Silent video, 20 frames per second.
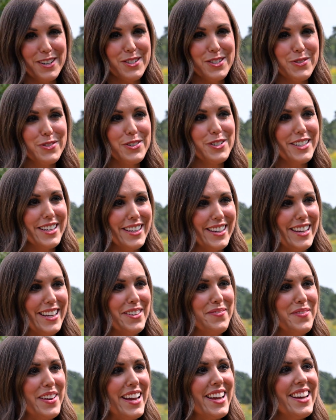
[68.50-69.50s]
a squirrel can
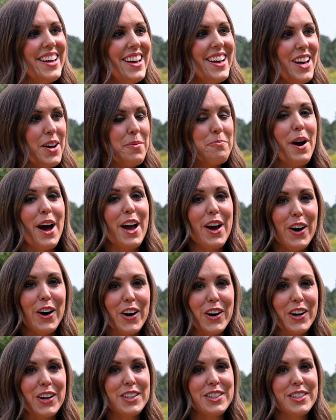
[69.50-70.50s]
get me. My
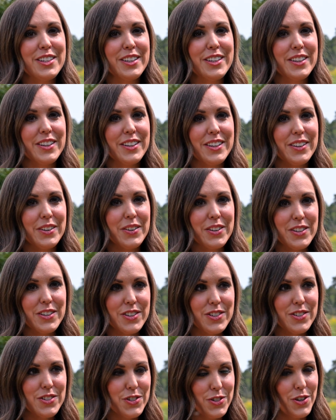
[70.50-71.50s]
heart
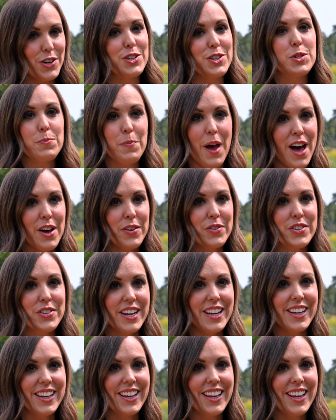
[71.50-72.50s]
starts
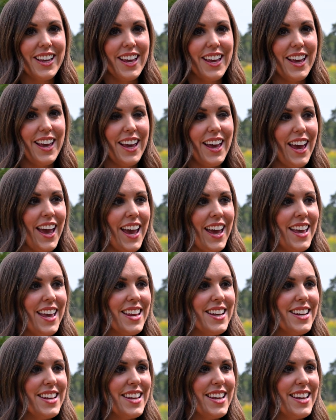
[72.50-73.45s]
pounding. And